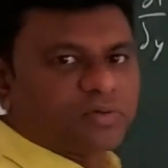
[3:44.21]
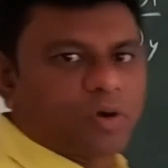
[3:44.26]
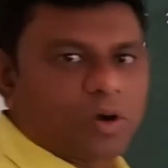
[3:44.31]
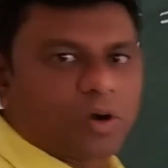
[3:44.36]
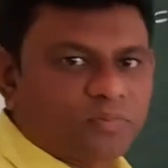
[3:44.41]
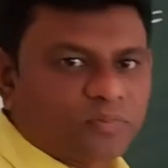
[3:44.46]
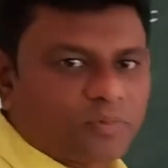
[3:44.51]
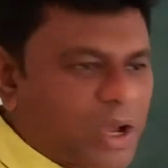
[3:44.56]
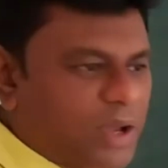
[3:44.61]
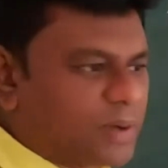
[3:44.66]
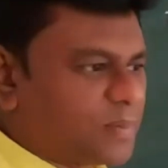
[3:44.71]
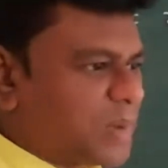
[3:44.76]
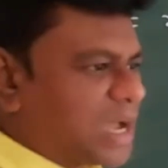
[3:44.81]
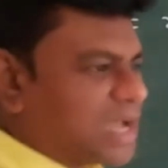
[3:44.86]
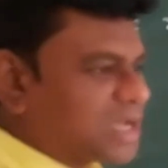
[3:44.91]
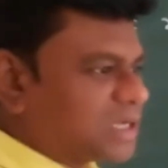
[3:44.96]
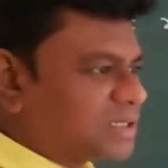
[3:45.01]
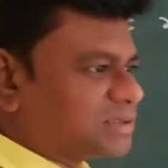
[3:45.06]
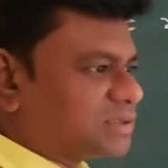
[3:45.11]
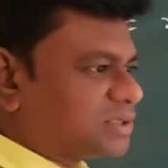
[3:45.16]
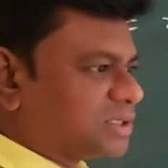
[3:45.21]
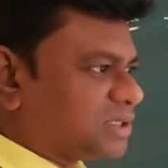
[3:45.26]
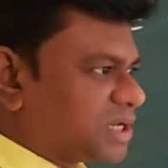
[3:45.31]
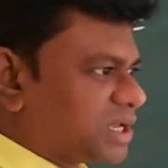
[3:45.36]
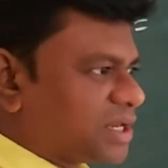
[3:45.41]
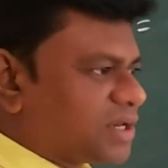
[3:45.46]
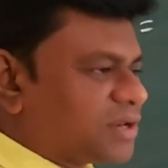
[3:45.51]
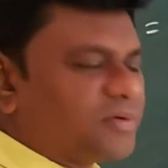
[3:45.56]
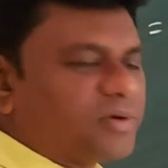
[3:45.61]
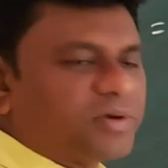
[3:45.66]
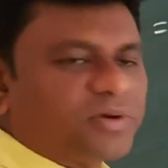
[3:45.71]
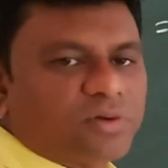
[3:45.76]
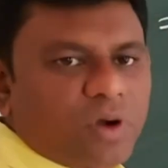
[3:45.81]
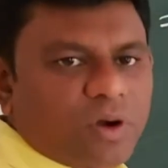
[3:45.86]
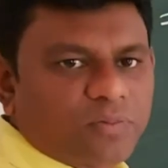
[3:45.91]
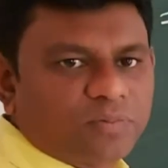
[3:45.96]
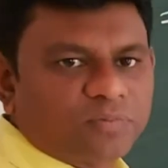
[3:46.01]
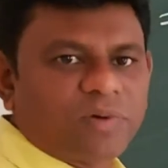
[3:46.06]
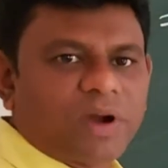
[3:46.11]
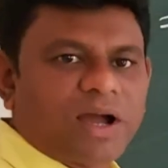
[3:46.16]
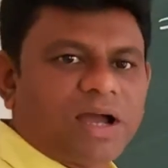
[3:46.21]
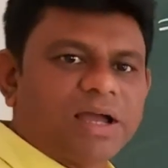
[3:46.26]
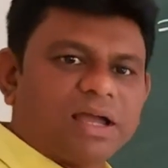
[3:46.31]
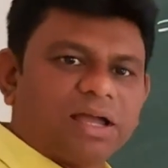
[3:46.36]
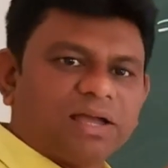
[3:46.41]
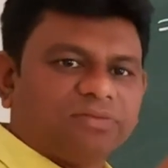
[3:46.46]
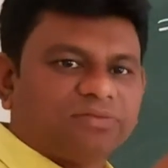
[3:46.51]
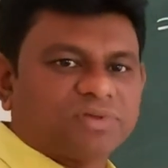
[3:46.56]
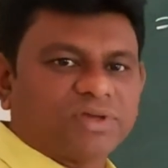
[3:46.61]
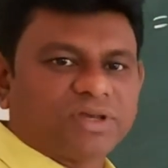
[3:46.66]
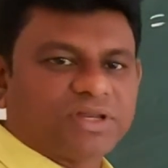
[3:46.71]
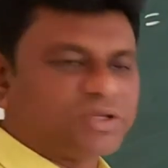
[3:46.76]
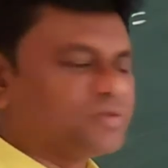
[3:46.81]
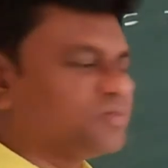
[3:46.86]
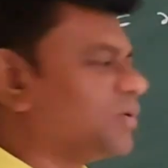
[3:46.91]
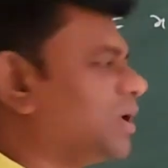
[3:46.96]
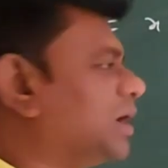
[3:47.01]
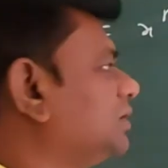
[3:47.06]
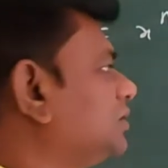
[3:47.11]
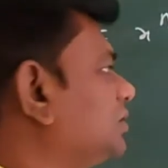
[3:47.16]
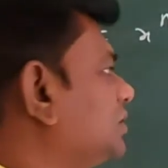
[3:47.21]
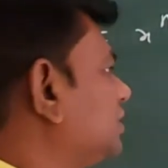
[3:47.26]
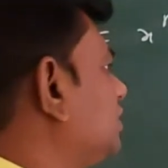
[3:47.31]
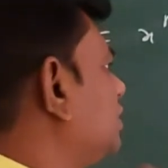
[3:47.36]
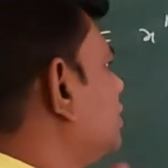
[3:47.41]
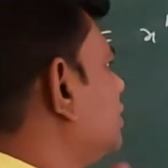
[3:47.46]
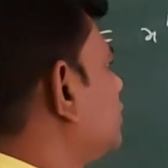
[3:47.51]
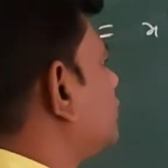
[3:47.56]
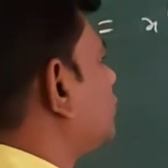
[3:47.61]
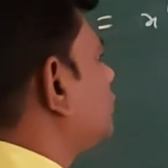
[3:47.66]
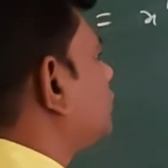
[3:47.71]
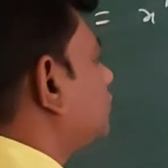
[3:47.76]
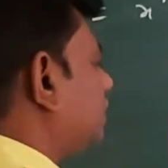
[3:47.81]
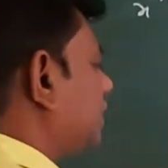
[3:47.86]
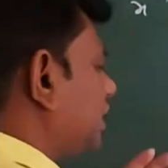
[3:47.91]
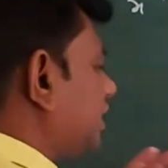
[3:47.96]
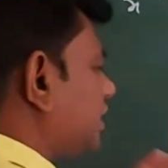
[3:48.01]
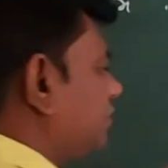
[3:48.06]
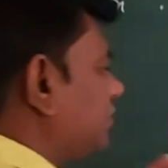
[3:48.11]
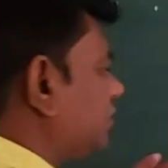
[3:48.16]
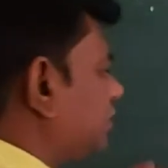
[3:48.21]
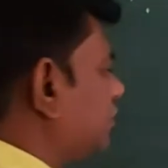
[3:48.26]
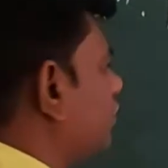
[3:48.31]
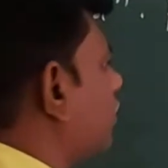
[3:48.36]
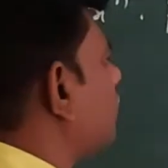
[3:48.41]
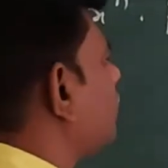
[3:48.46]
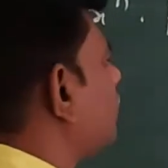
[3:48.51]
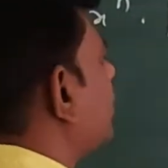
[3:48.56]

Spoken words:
of y by x, the derivative of y, answer is 1, so therefore derivative of